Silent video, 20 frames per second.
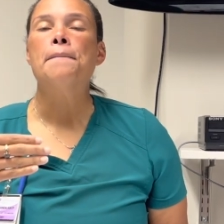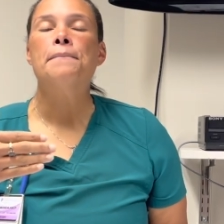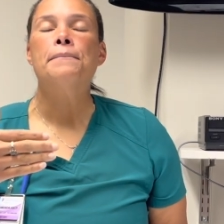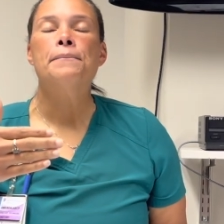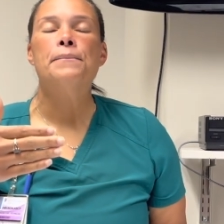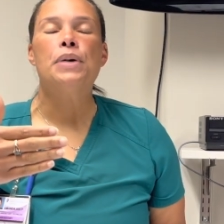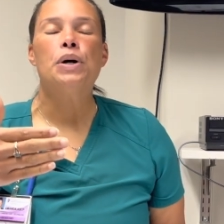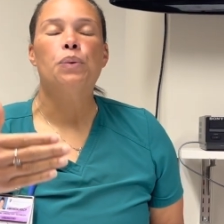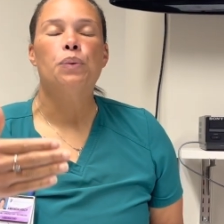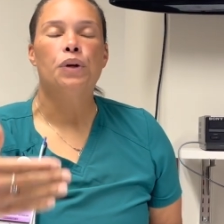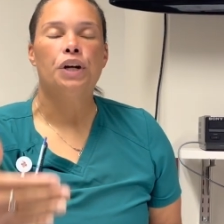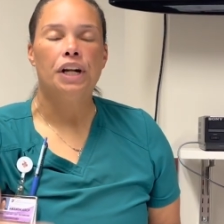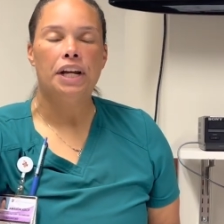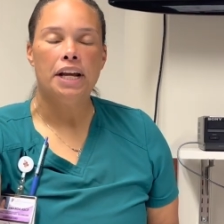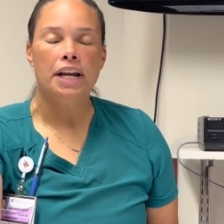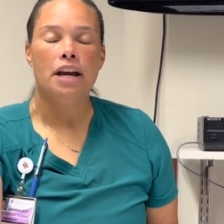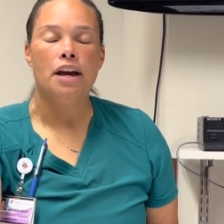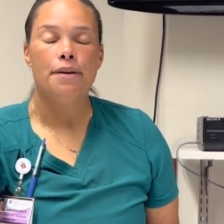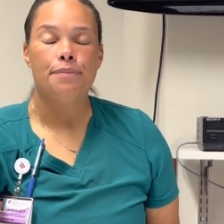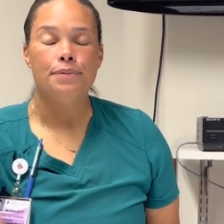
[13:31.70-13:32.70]
but we're gonna
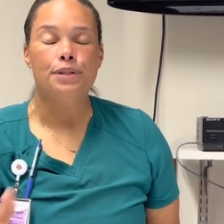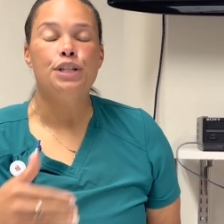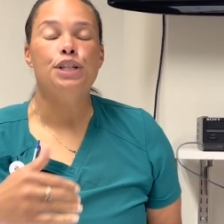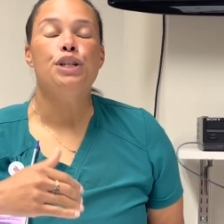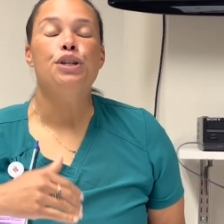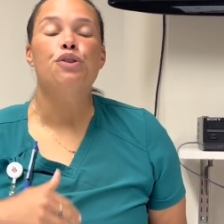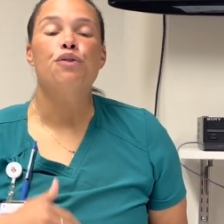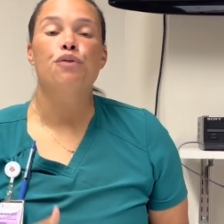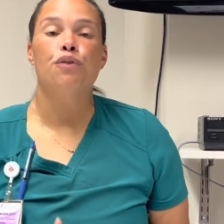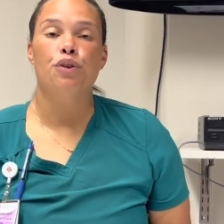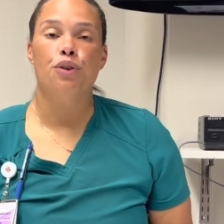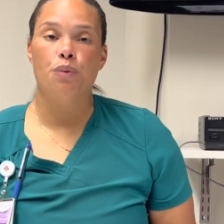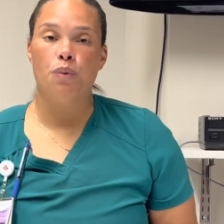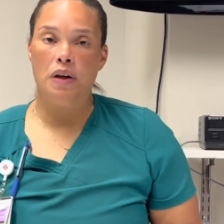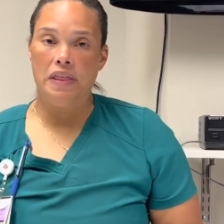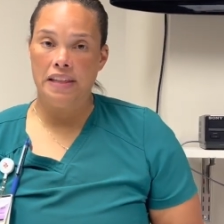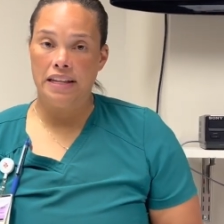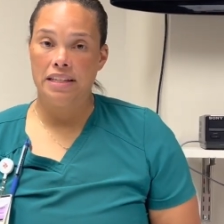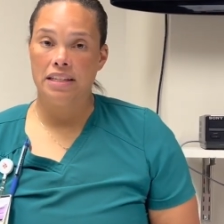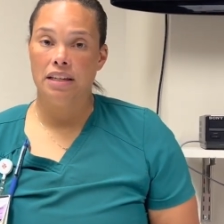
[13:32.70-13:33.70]
come to you for the one
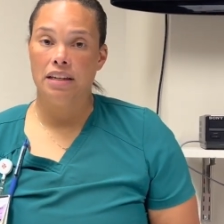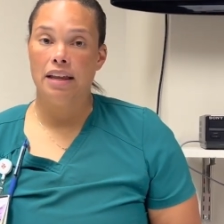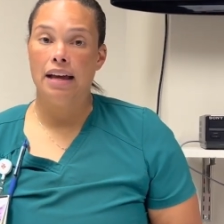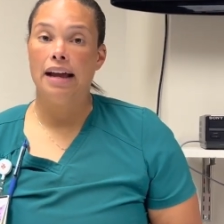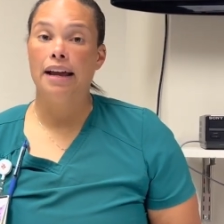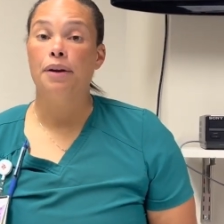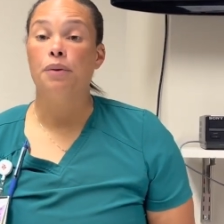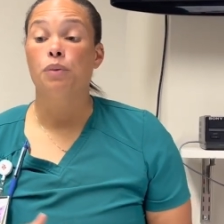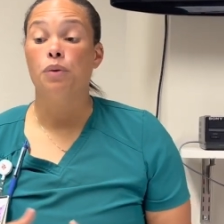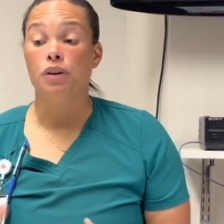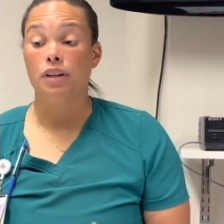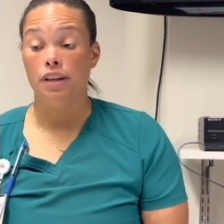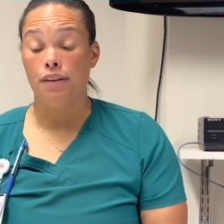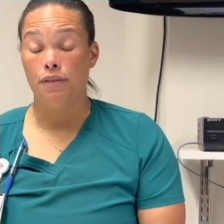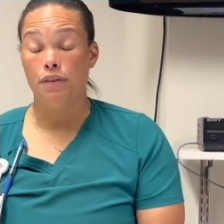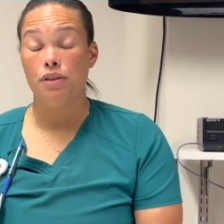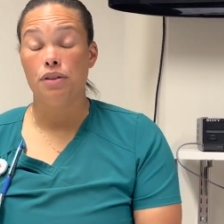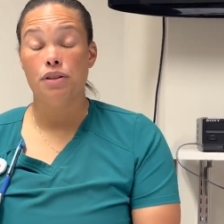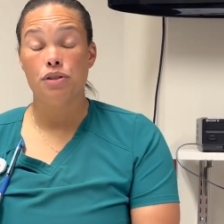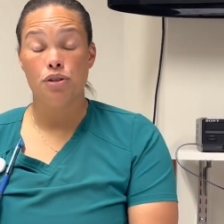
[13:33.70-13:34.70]
that's a line and we'll give
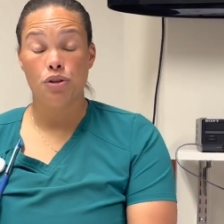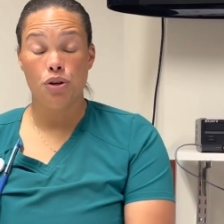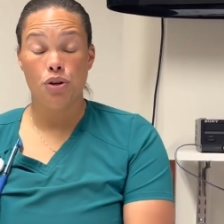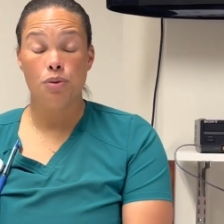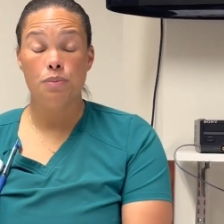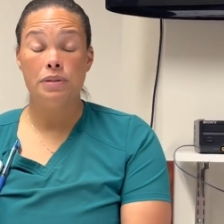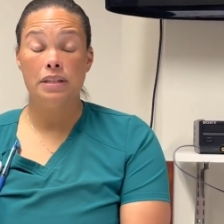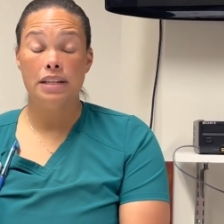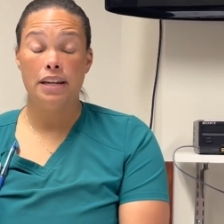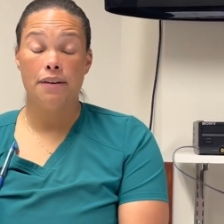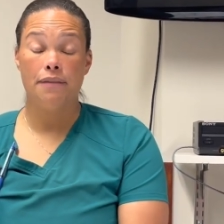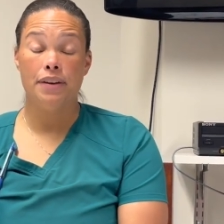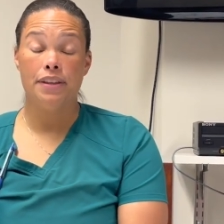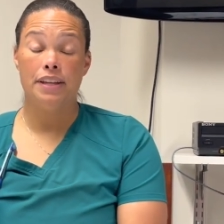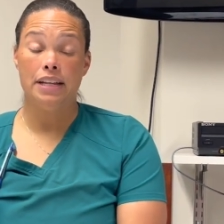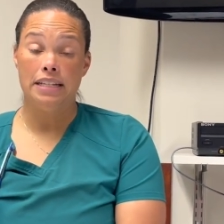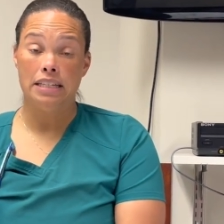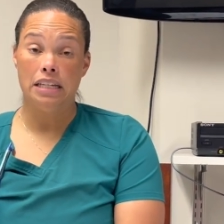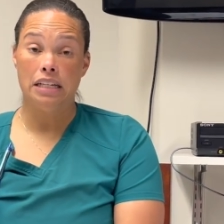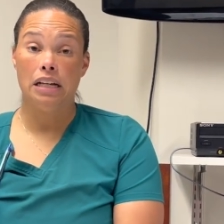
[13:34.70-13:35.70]
you the tubes and
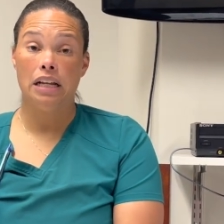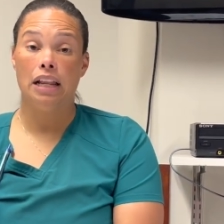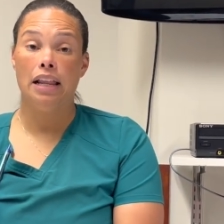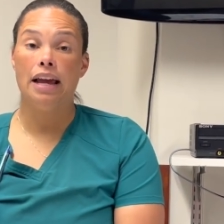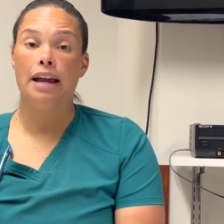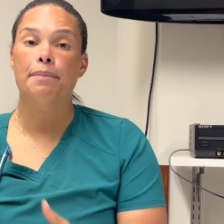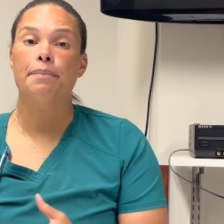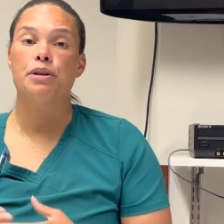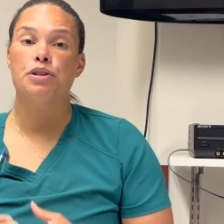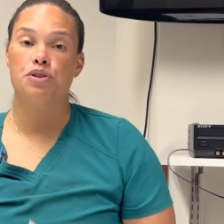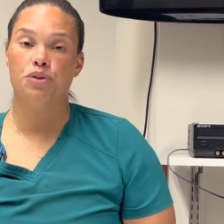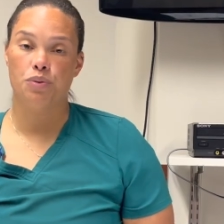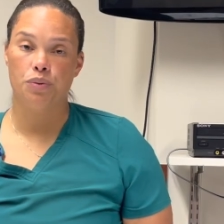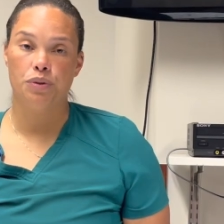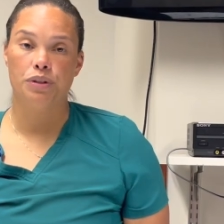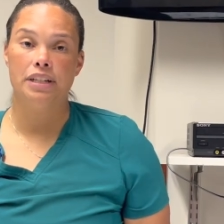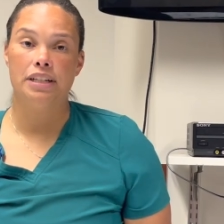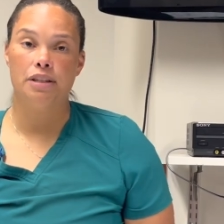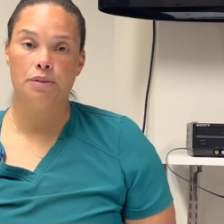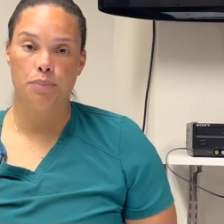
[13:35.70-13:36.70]
everything to collect, but you will
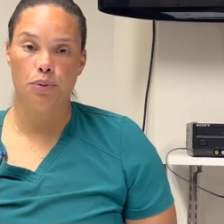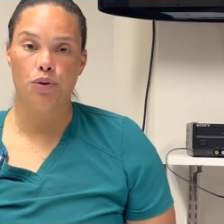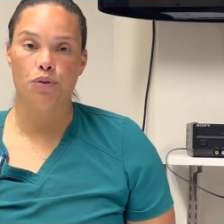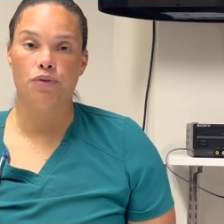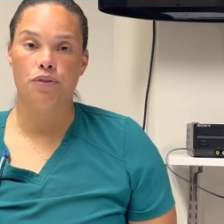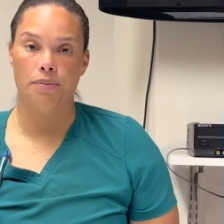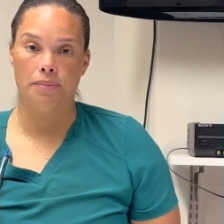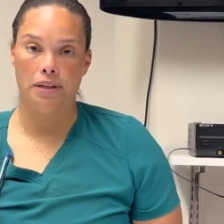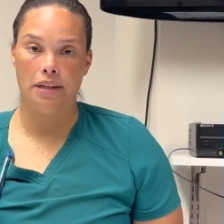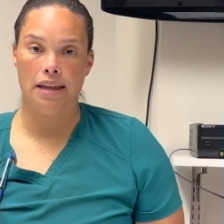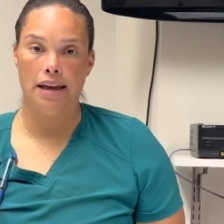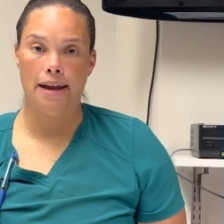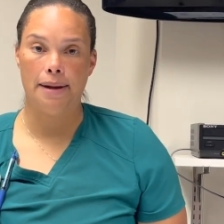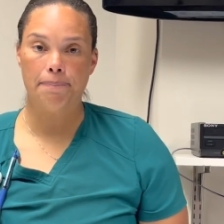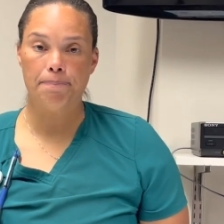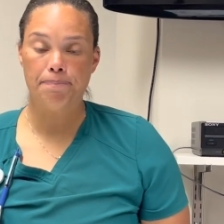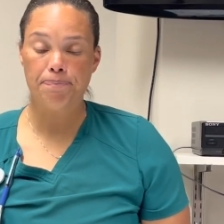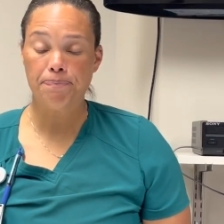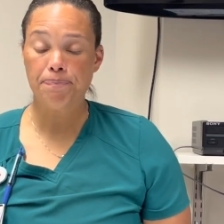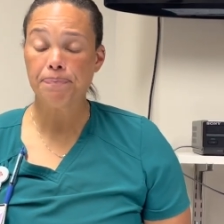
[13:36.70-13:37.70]
need to pull from the line.
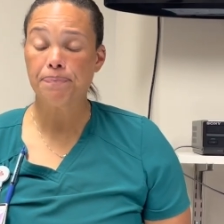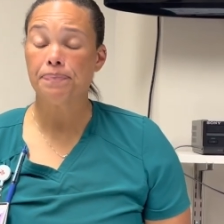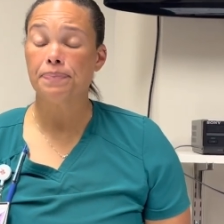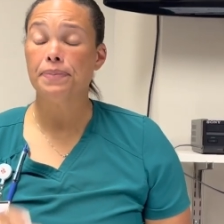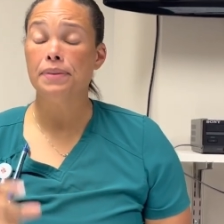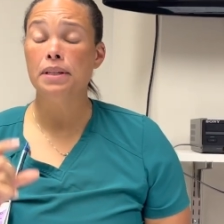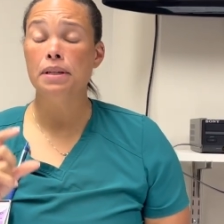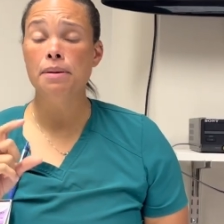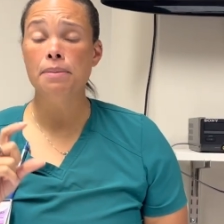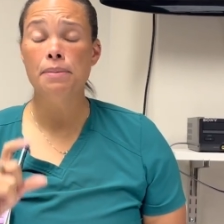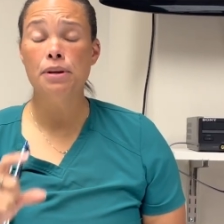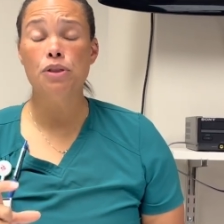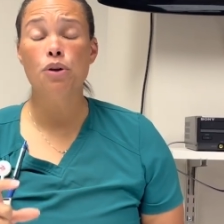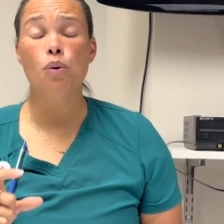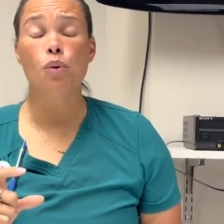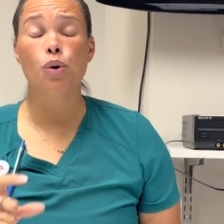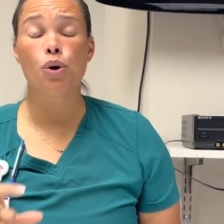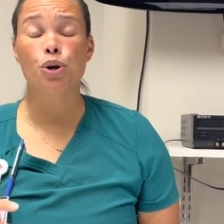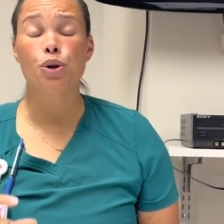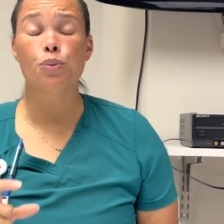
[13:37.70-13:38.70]
But the
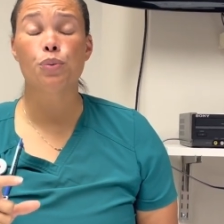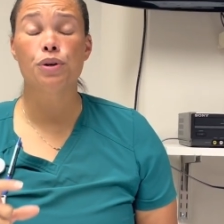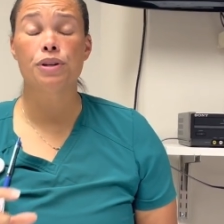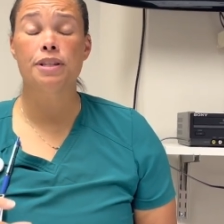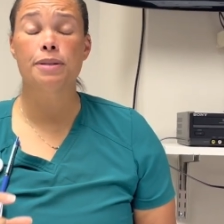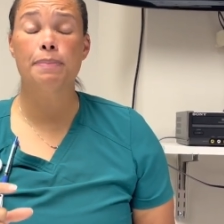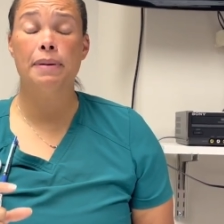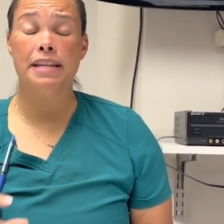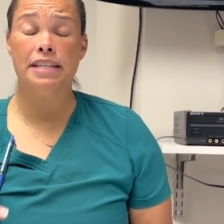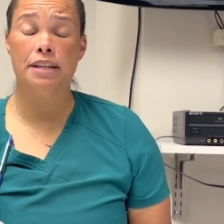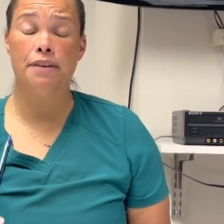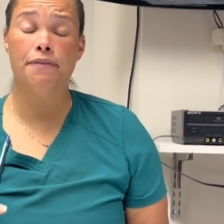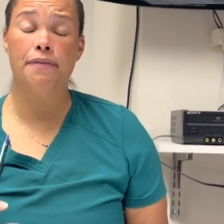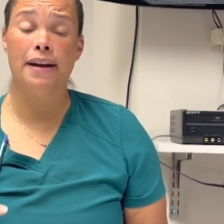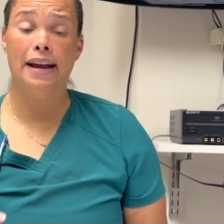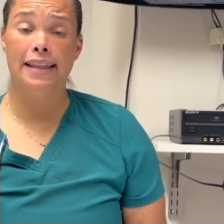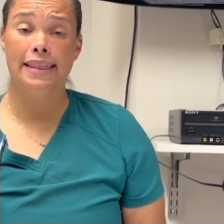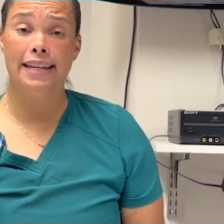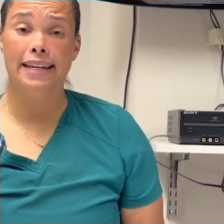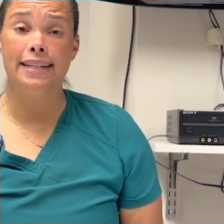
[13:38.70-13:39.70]
order will
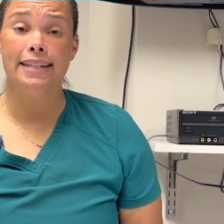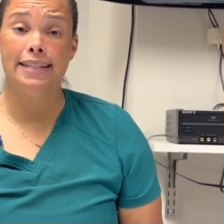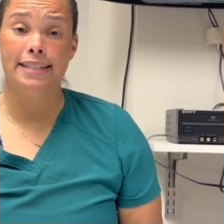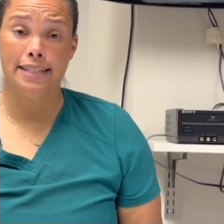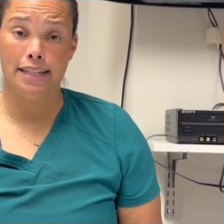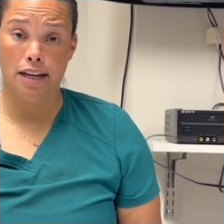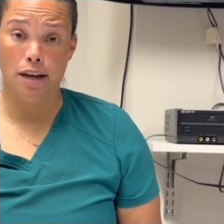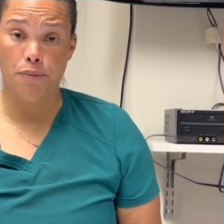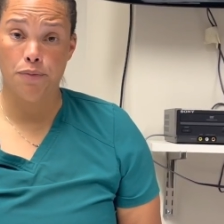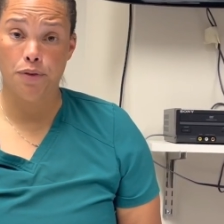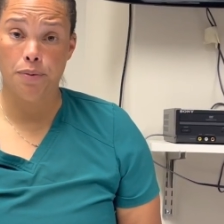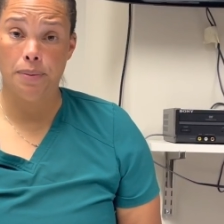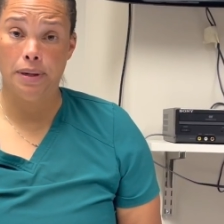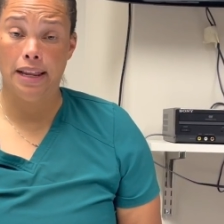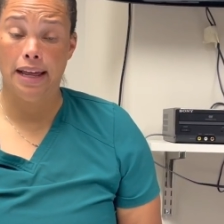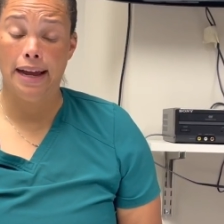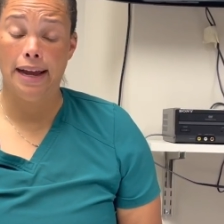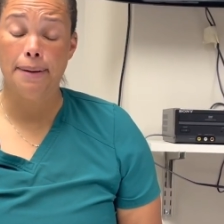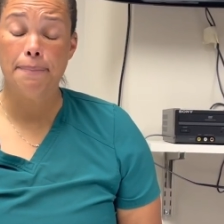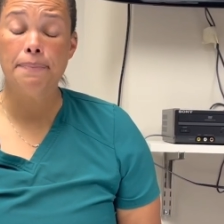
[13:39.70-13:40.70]
specify that it needs to come from a
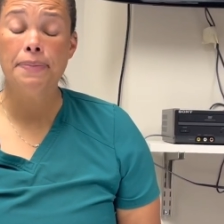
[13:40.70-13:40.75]
line.